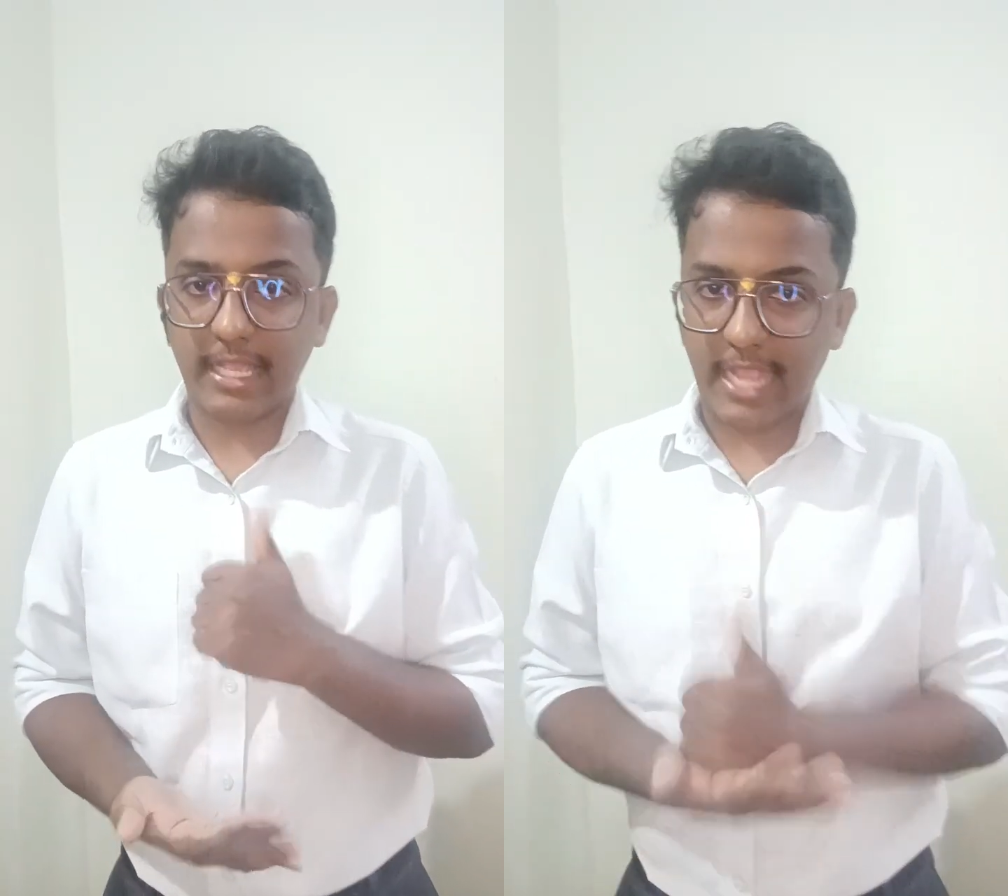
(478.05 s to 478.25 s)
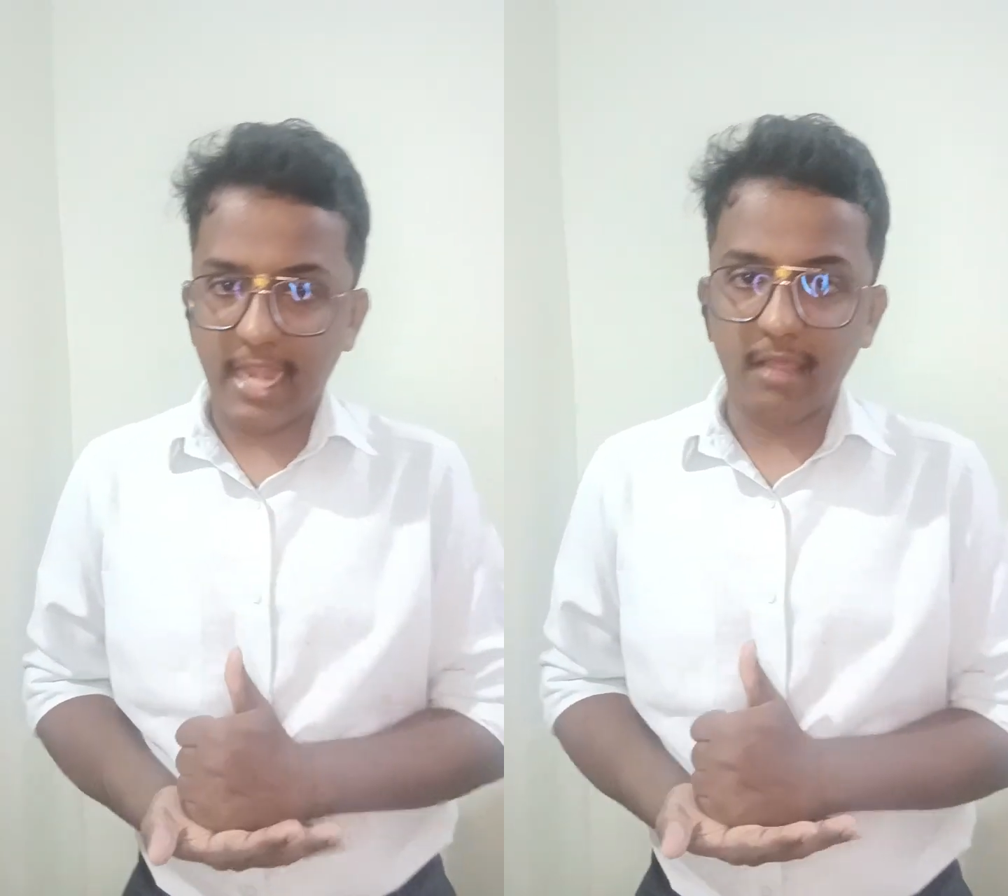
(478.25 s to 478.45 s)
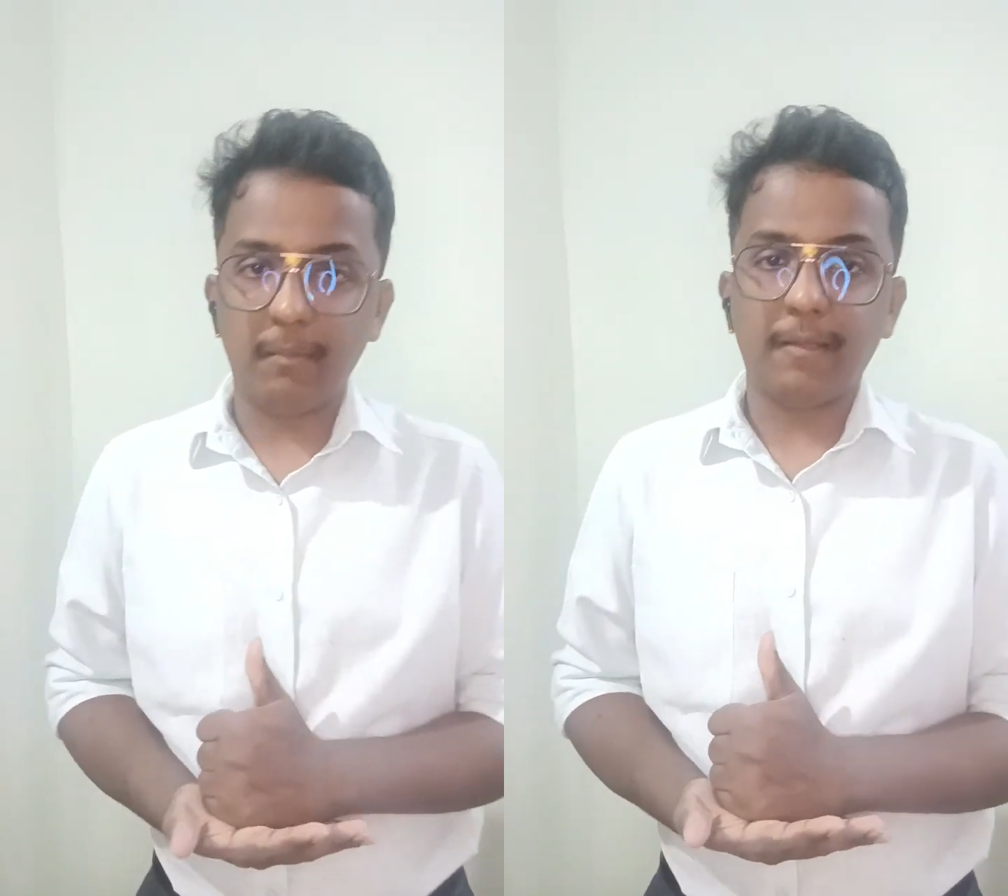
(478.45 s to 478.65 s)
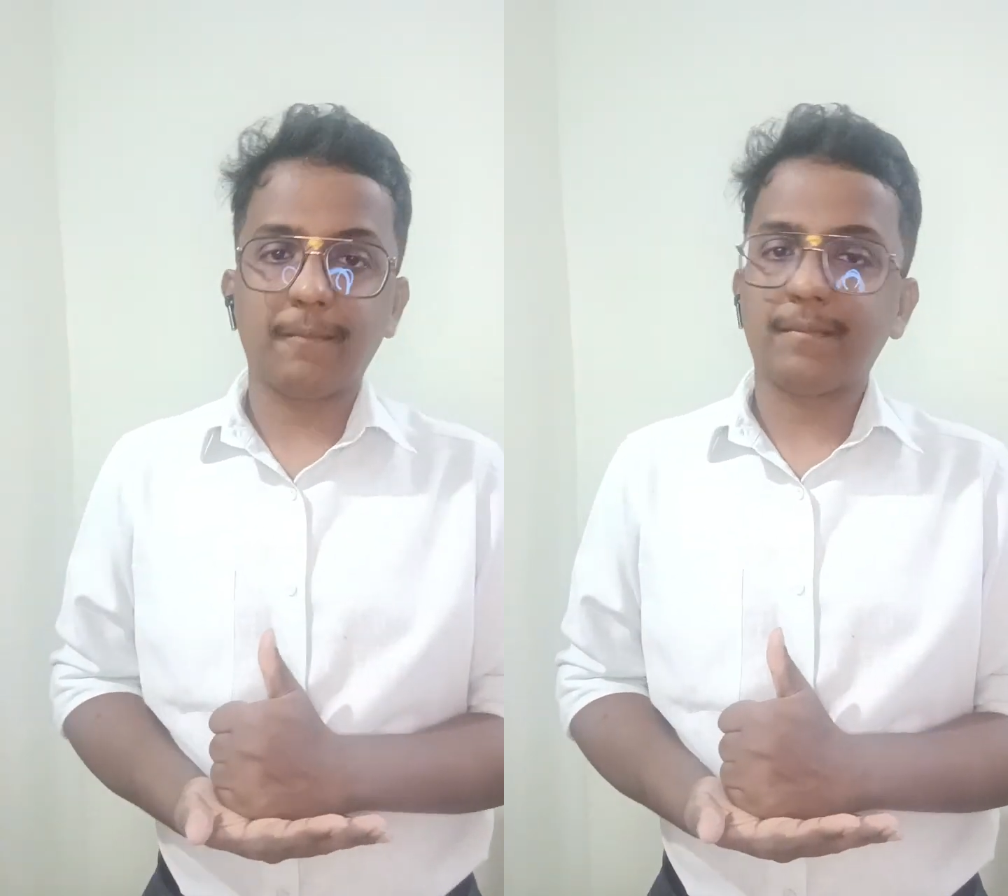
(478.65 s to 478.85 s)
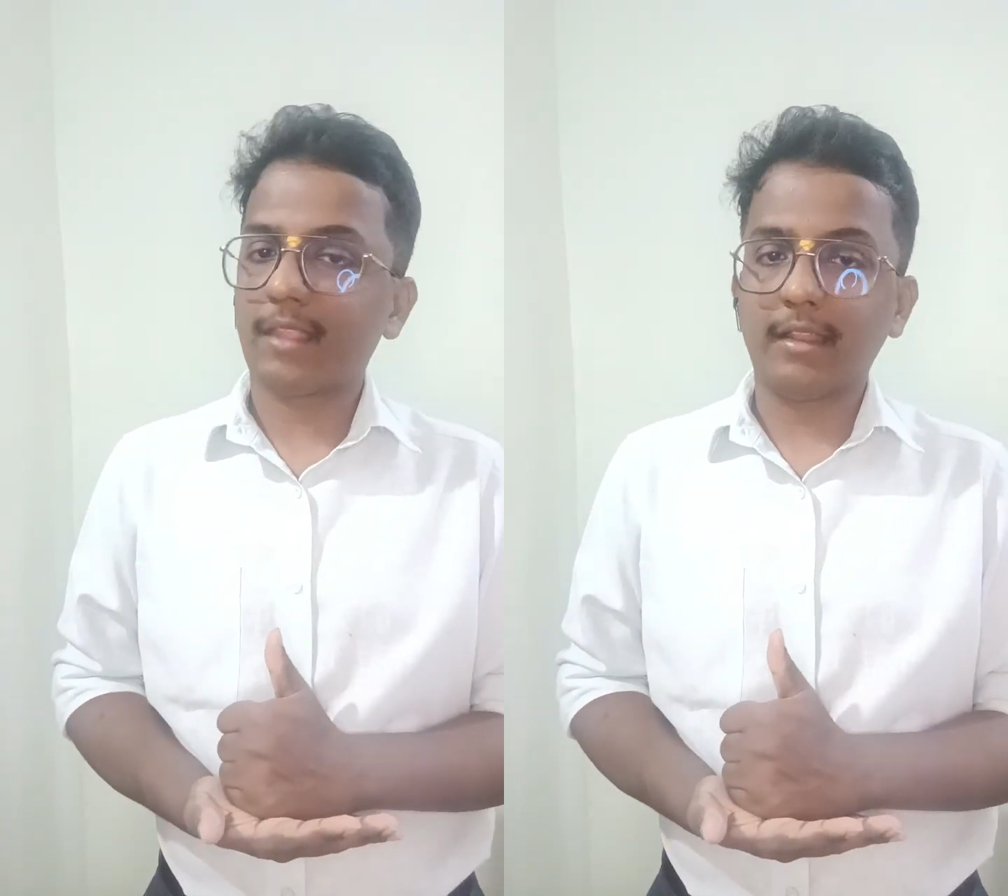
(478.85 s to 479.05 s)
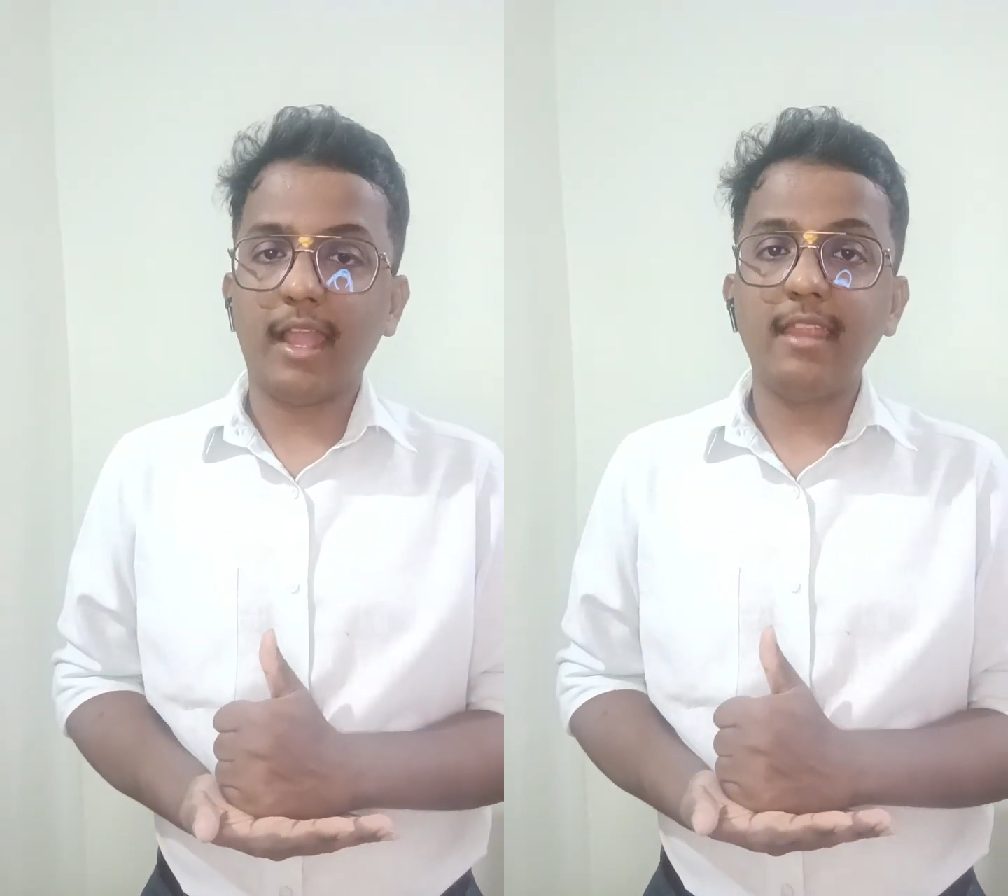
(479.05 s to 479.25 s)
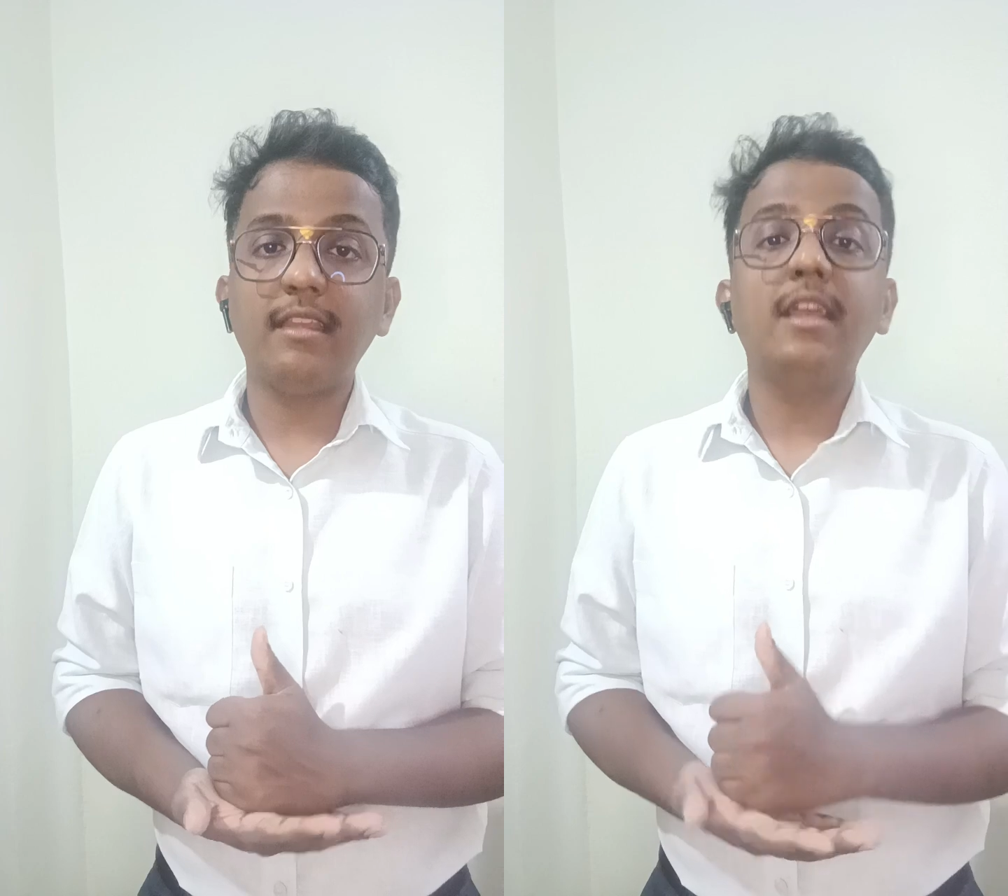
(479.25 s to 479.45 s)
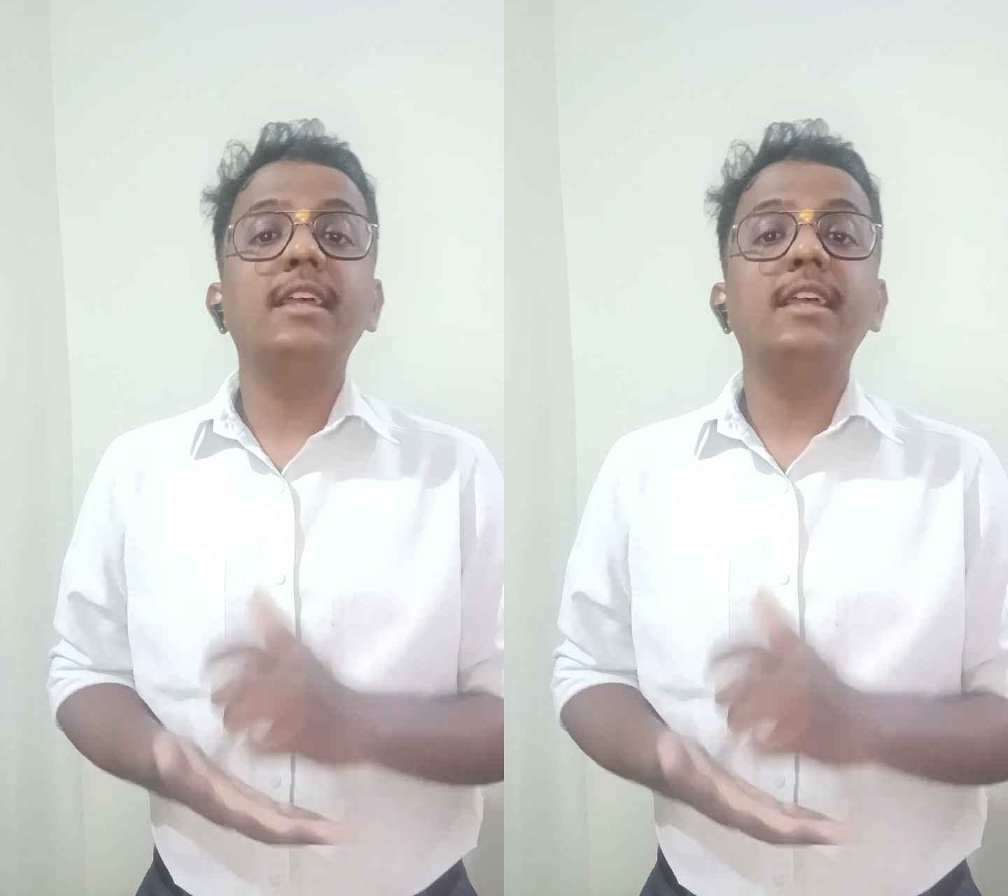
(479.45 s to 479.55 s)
Academy, right?